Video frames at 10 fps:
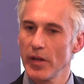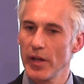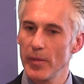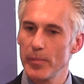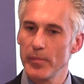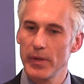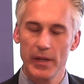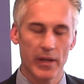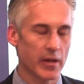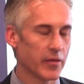
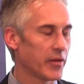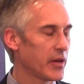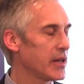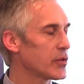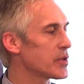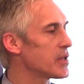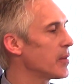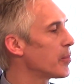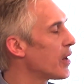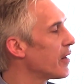
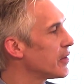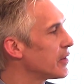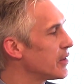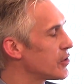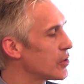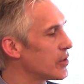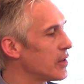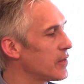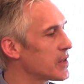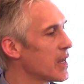private
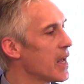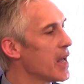initiatives,